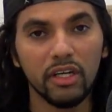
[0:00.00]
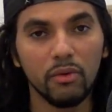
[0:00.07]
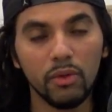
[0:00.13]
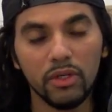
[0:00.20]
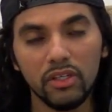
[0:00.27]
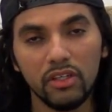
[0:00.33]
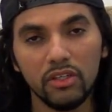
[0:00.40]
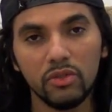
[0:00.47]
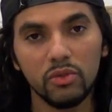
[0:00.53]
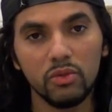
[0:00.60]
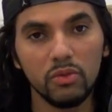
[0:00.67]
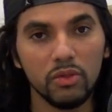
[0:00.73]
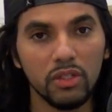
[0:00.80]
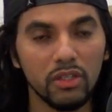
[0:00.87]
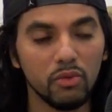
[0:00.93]
I wanted to
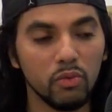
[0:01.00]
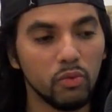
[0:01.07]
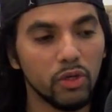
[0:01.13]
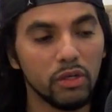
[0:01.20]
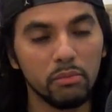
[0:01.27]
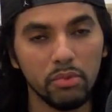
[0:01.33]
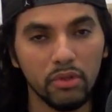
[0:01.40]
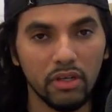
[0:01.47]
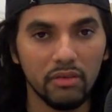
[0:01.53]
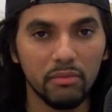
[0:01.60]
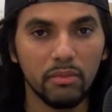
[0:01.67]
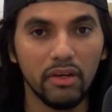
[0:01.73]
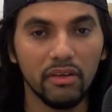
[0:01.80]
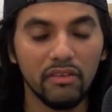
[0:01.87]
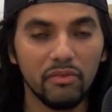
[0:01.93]
do one book a
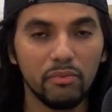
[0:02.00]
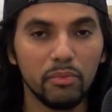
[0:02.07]
month.